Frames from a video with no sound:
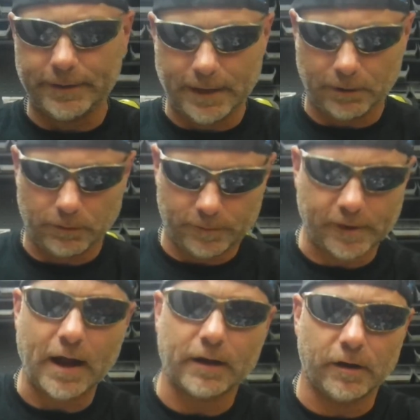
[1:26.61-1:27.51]
Now,
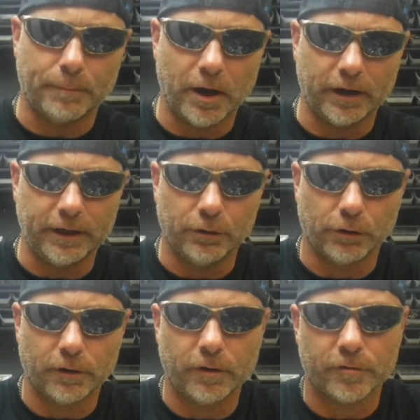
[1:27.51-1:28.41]
stock on a buggy
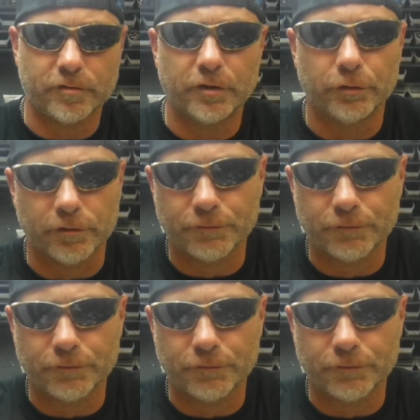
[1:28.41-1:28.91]
or a scooter